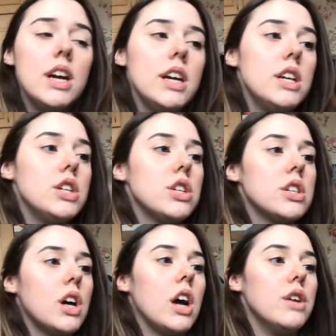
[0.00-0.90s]
It's just
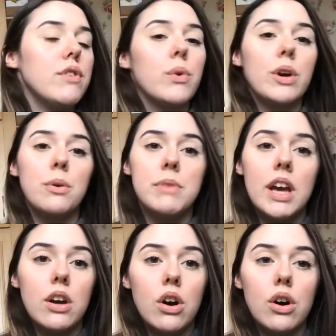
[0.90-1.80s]
kind of a quick
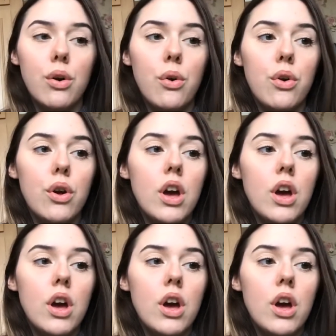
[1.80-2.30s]
update on